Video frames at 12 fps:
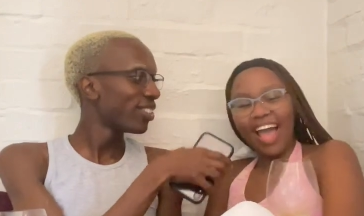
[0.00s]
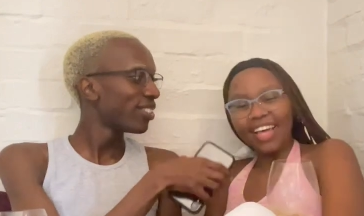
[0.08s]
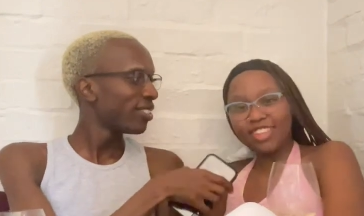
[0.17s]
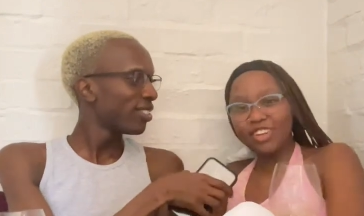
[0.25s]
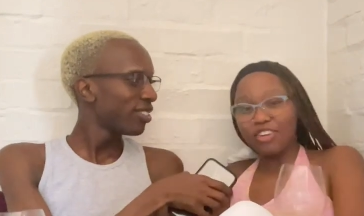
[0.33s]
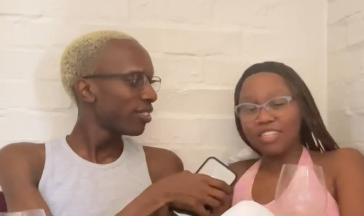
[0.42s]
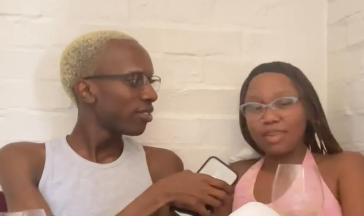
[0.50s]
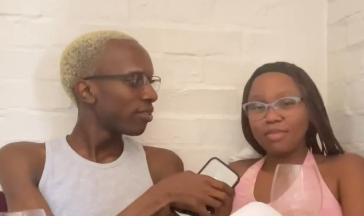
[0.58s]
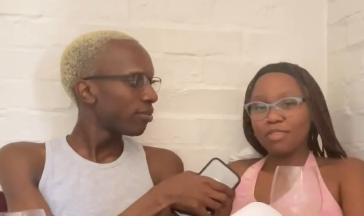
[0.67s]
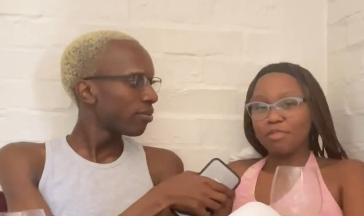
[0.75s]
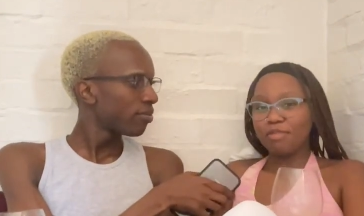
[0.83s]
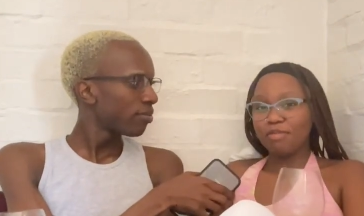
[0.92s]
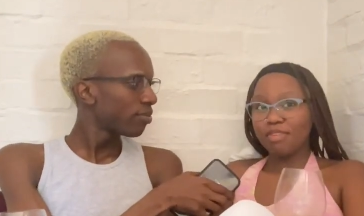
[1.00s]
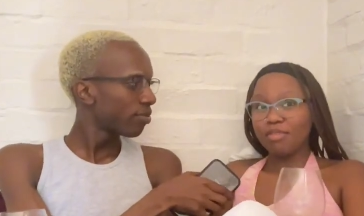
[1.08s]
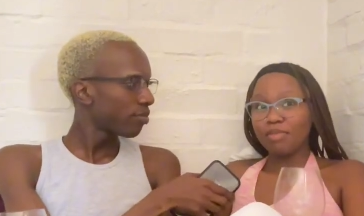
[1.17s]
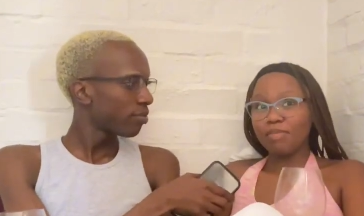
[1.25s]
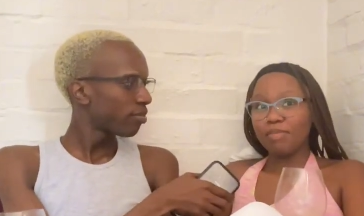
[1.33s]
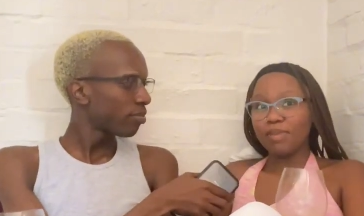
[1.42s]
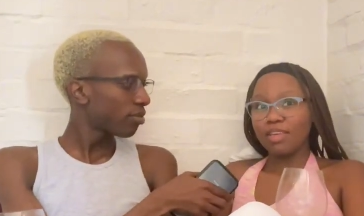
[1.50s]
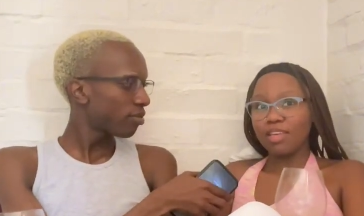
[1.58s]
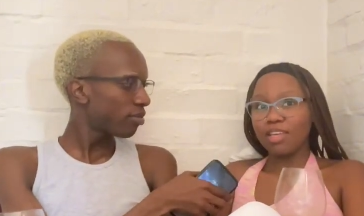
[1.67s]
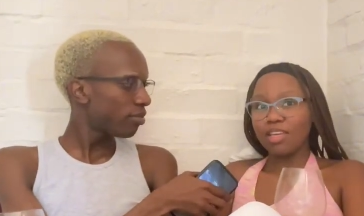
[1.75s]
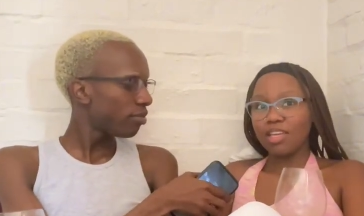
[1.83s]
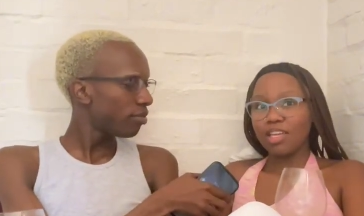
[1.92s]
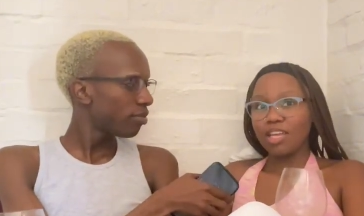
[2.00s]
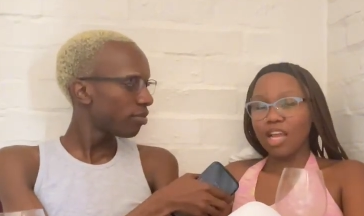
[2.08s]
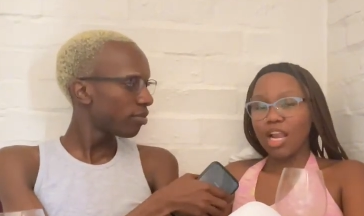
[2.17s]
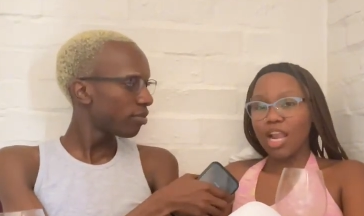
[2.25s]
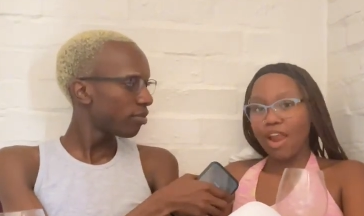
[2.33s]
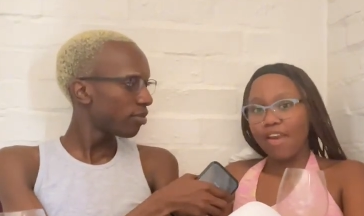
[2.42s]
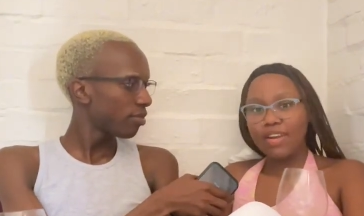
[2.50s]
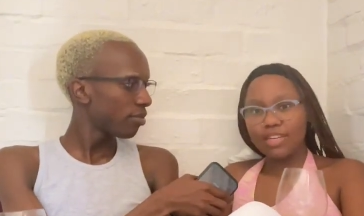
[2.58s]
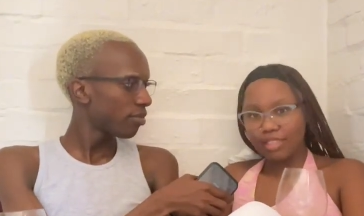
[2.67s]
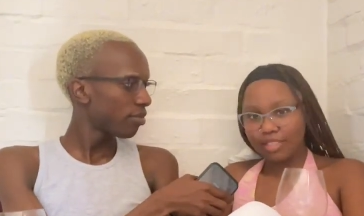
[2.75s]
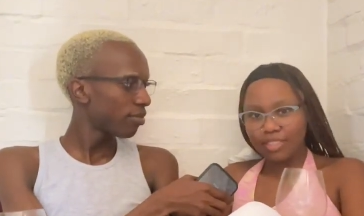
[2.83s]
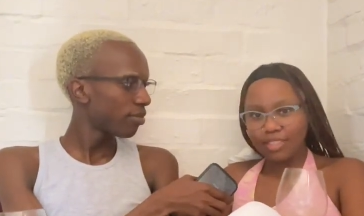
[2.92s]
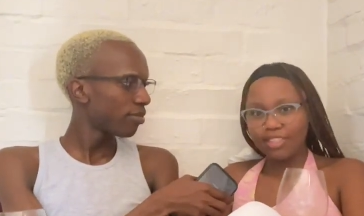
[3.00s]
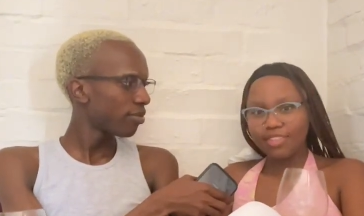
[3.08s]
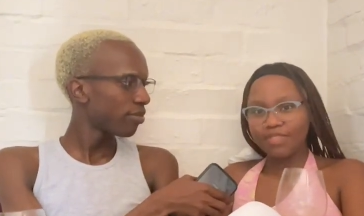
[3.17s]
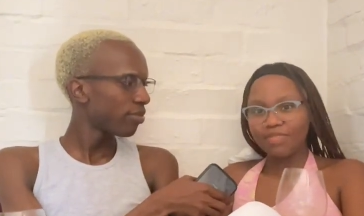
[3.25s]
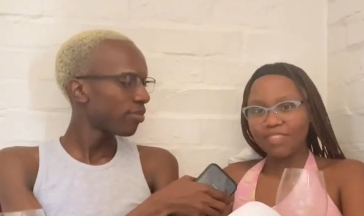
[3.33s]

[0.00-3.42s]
Speaker 1: I think redemption for me would be Clarinus.